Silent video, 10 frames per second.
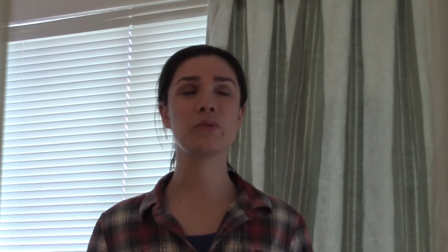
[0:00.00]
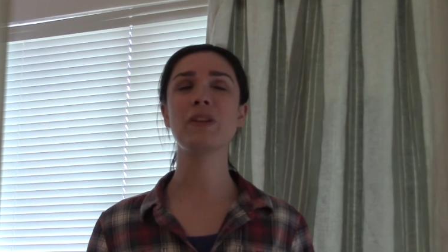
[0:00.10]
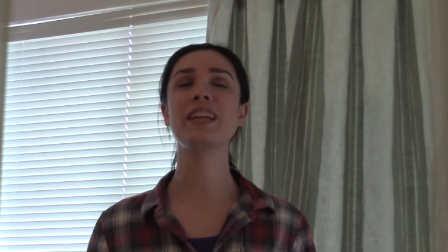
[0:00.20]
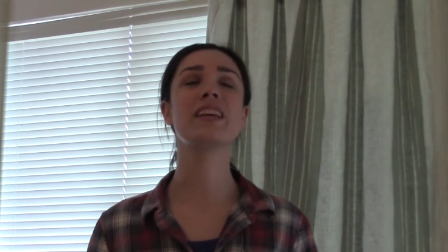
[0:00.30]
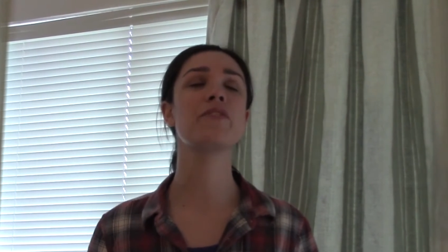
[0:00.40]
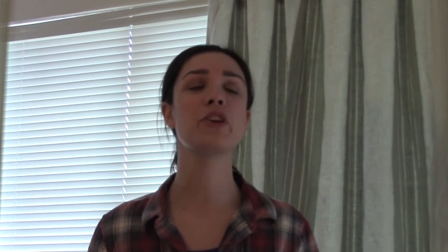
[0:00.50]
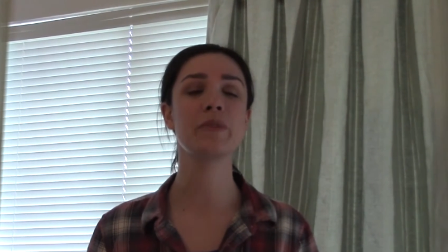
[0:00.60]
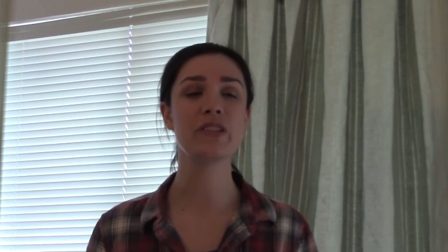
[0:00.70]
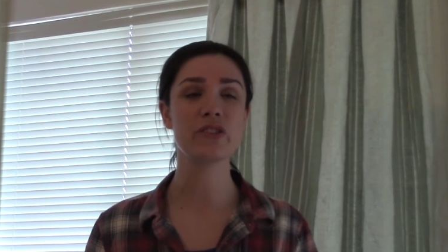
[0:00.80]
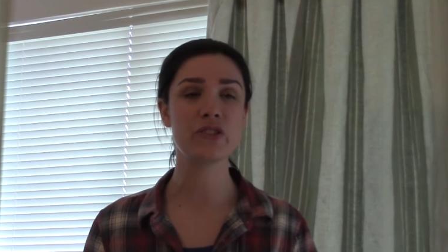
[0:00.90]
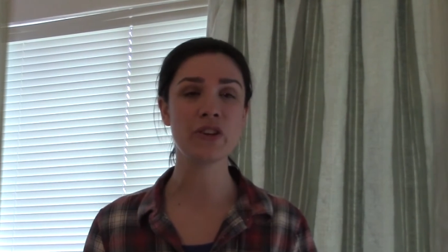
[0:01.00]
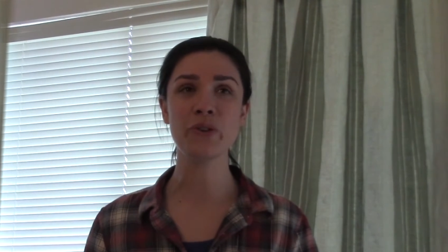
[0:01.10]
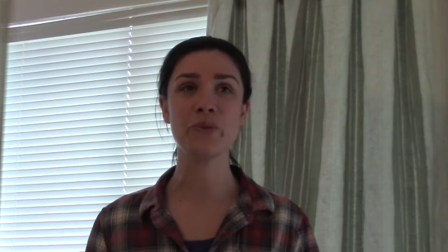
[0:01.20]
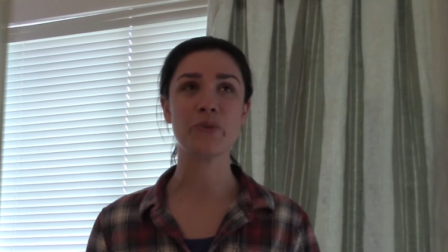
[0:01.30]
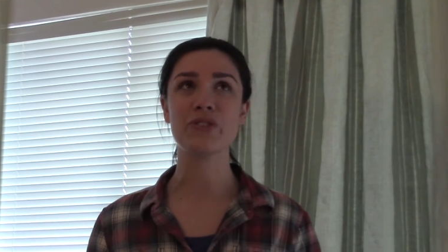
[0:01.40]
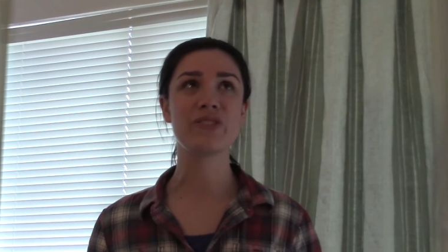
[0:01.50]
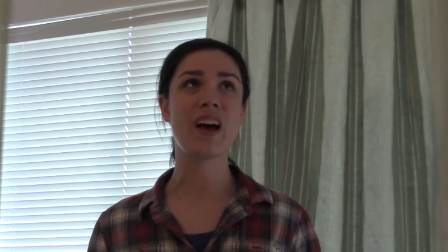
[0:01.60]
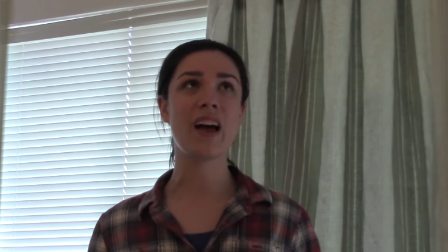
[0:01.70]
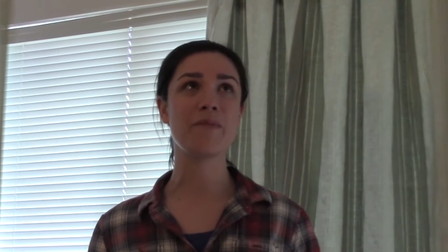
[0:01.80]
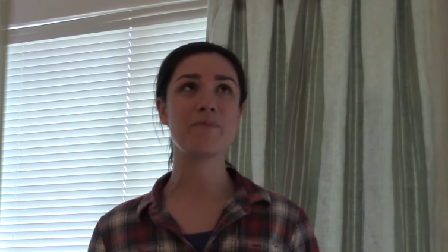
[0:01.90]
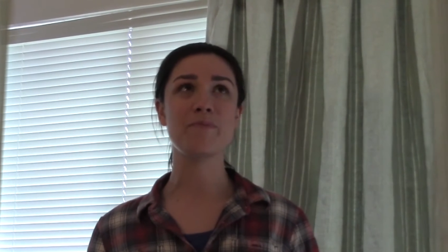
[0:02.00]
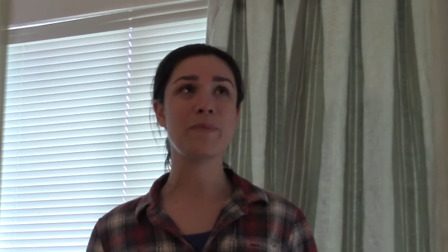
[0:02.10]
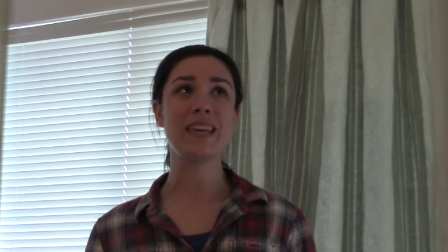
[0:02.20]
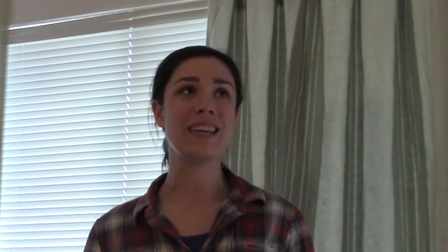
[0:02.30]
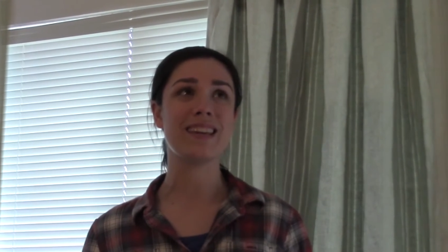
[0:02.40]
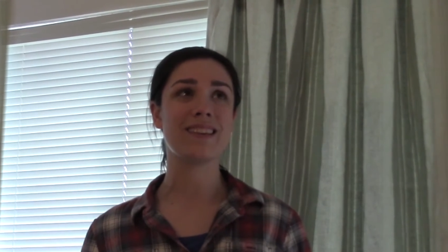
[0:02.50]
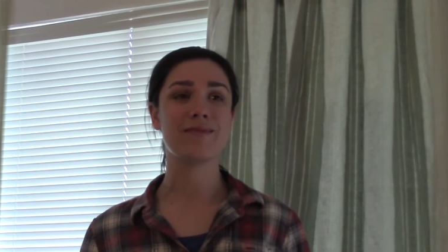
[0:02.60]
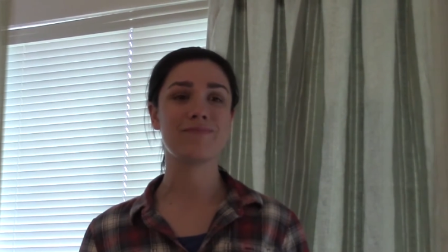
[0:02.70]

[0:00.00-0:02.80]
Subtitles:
Plenty of humans do, just not me.